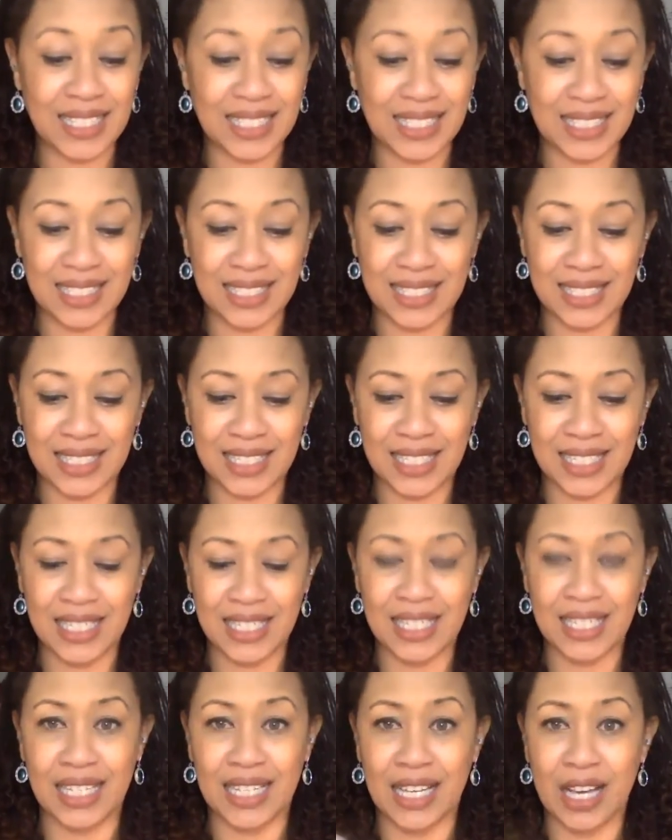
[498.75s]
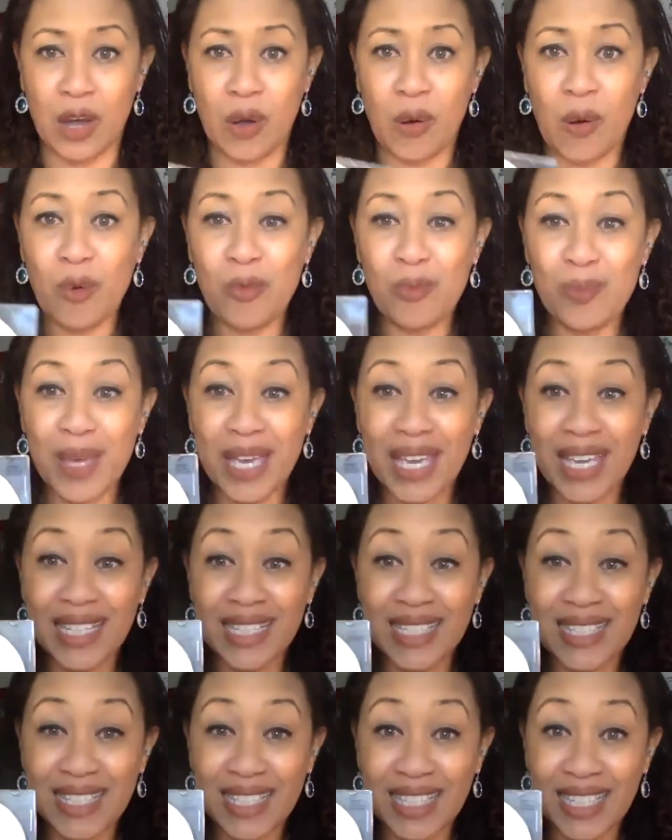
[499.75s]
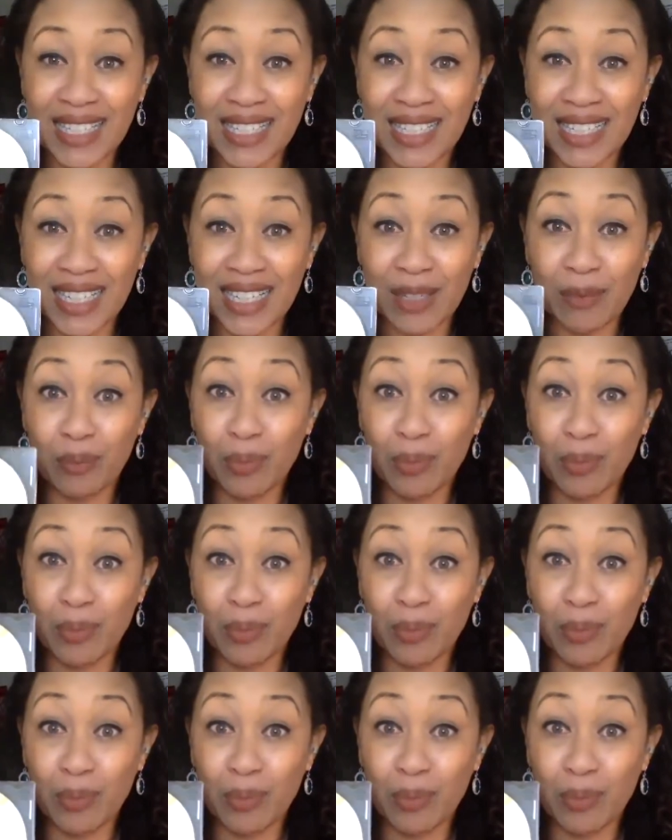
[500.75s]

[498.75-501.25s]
This is a C D, a homemade C D,